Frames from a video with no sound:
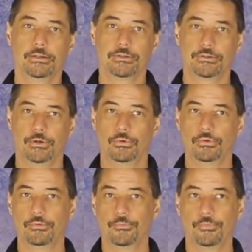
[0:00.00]

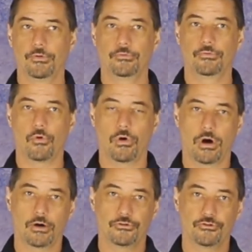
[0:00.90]
So for
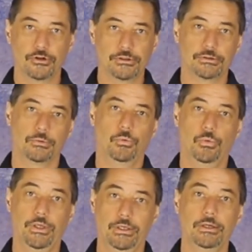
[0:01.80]
our first
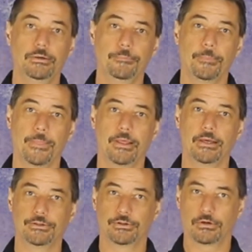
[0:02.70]
week,
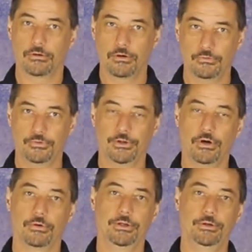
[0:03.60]
as you're hopefully
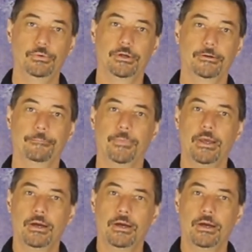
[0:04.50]
already doing,